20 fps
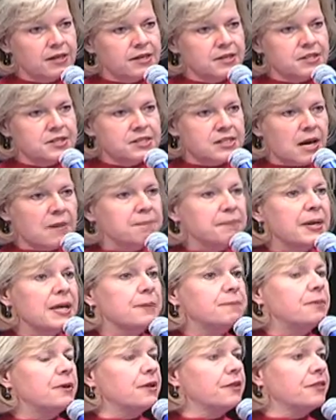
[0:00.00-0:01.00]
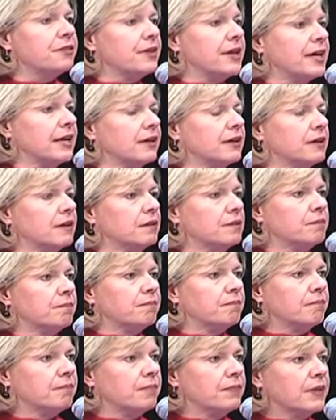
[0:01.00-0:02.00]
Some people think
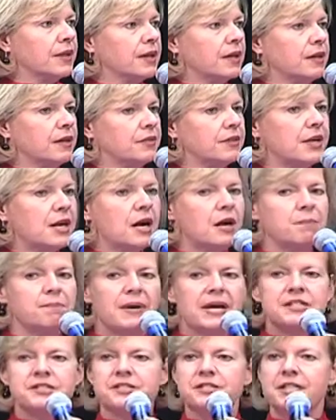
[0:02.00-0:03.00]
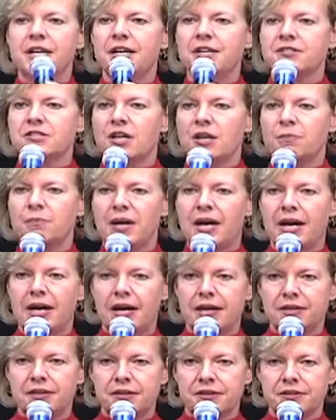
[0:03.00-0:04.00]
that our best days are
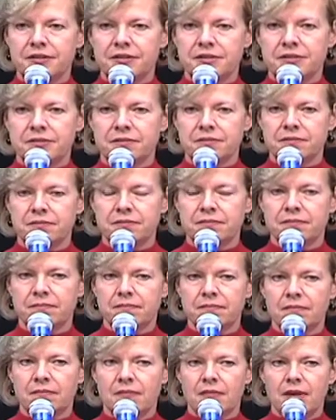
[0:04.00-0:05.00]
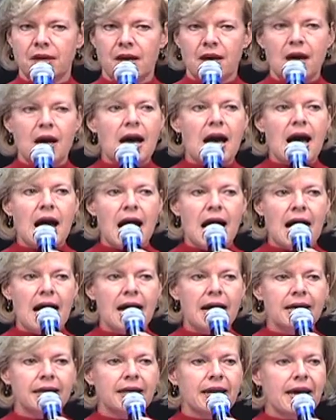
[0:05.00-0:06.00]
behind us.
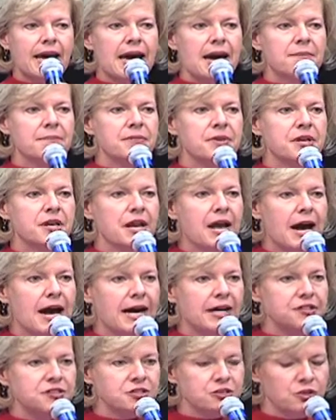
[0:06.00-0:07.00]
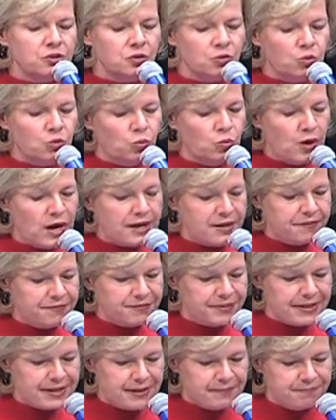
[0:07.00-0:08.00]
I am not one
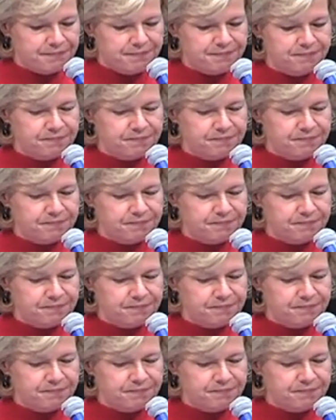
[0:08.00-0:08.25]
of them.